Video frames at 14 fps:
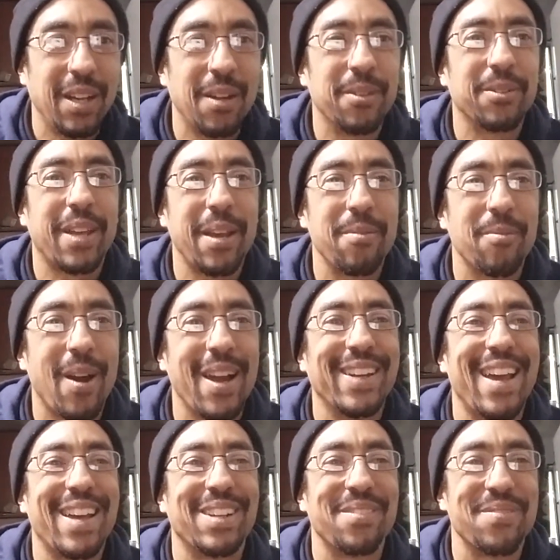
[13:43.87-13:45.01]
Oh, okay,
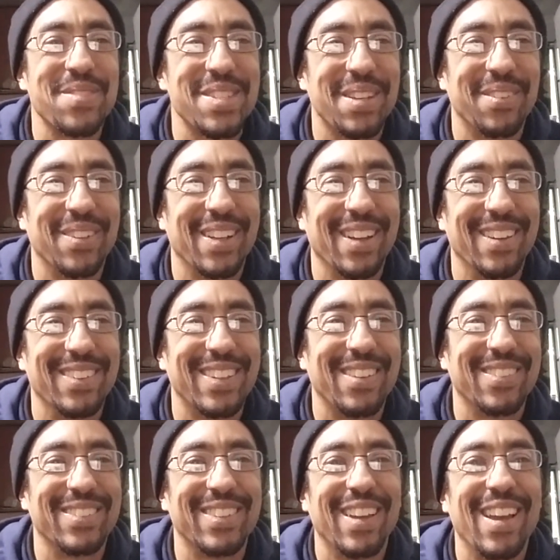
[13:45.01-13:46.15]
Ryan Adams. There we go.
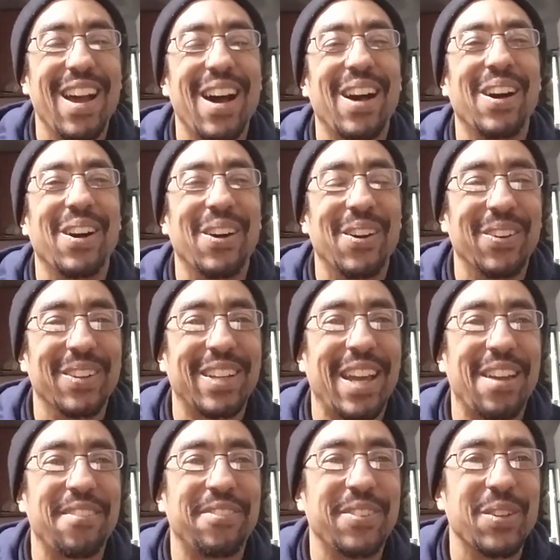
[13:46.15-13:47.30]
That was... Oh,
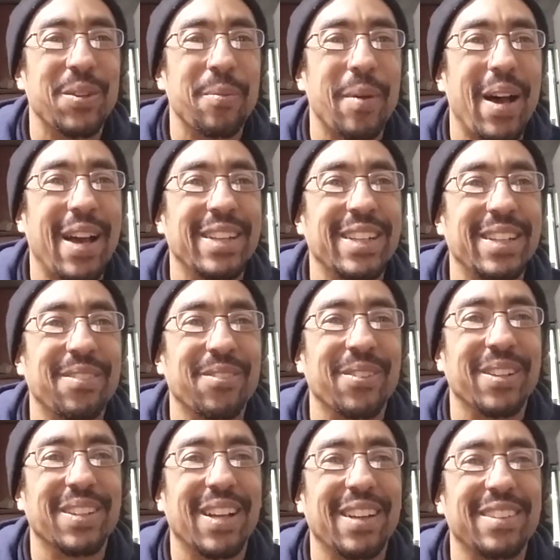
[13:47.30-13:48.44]
okay, film. I didn't
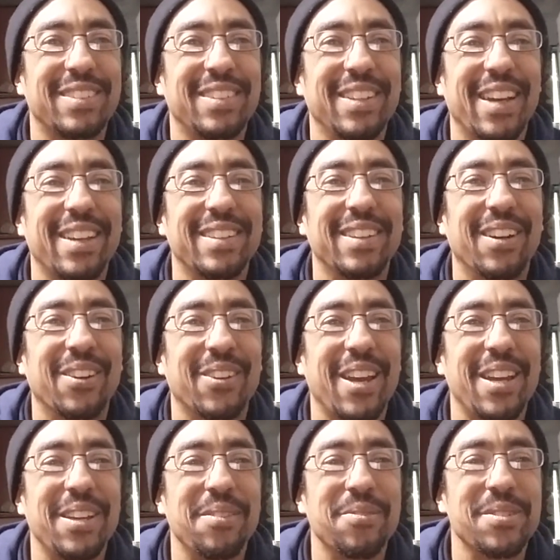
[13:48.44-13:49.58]
realize he had...
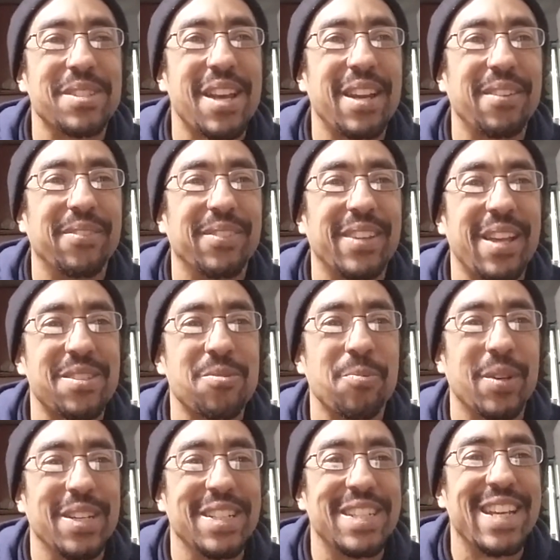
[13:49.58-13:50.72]
Okay, he was kind of... That's
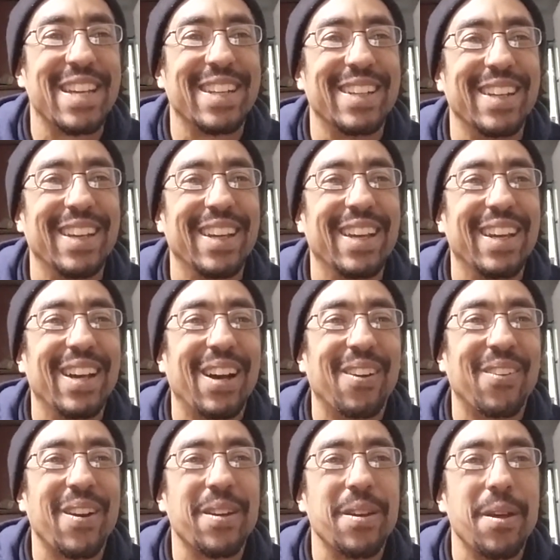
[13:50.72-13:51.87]
what he did.
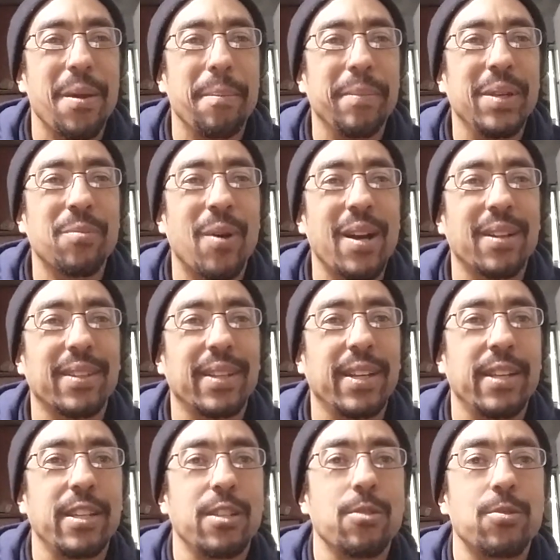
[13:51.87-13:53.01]
Alright, meanwhile,
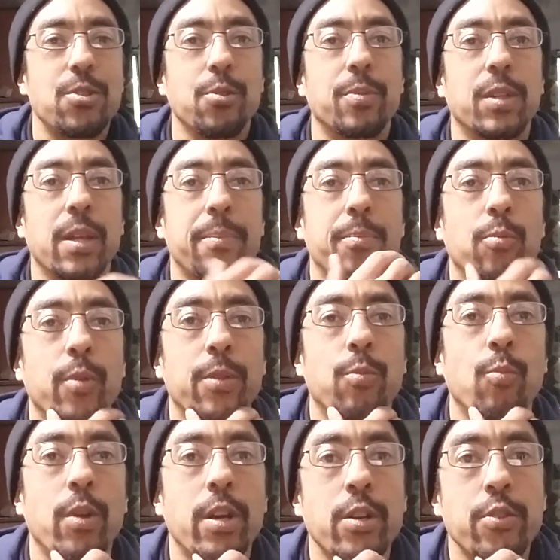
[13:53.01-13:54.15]
in a YouTube clip with
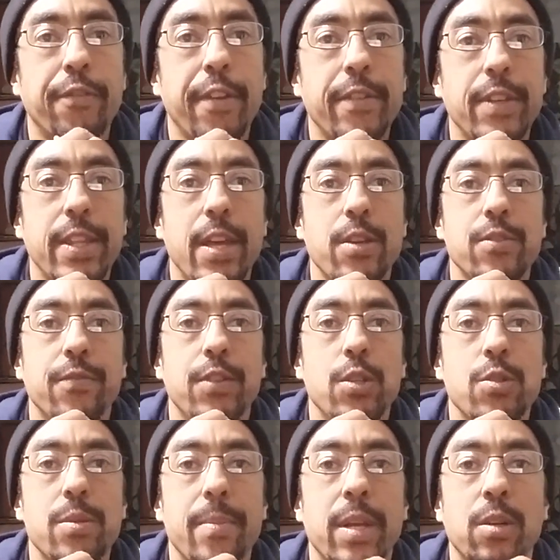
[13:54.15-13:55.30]
150,000
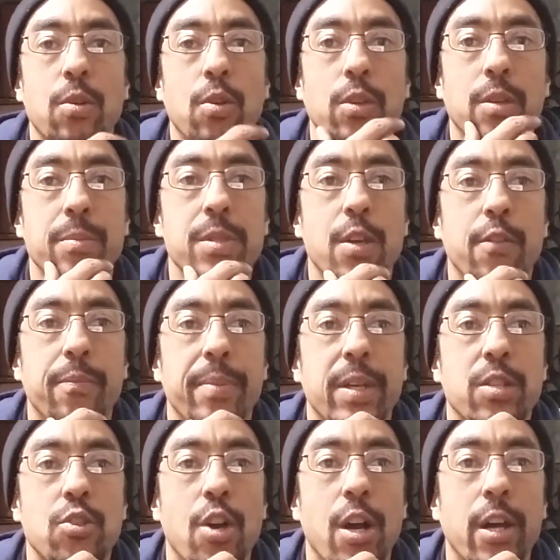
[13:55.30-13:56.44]
views, a man calling himself Big
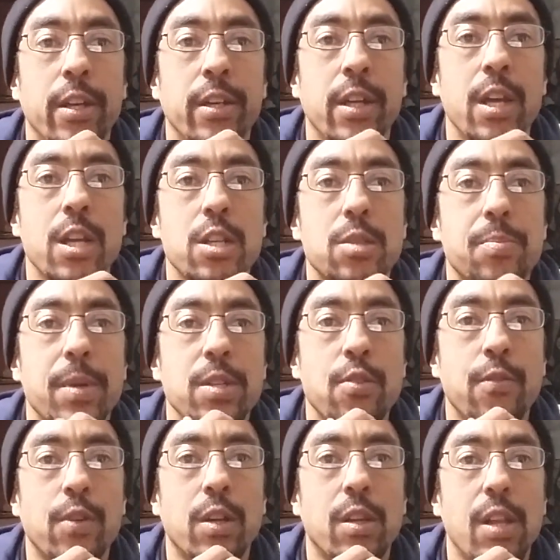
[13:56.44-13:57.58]
John explains
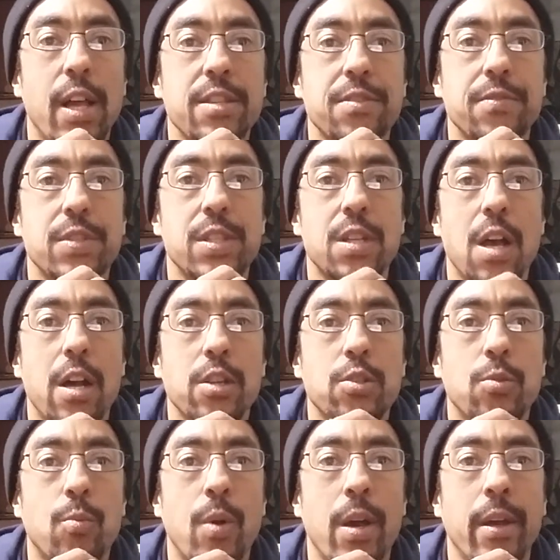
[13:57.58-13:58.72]
over a glass of
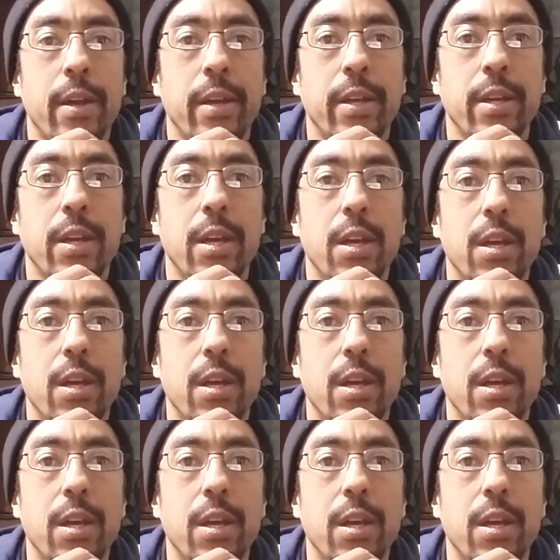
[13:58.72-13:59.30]
scotch why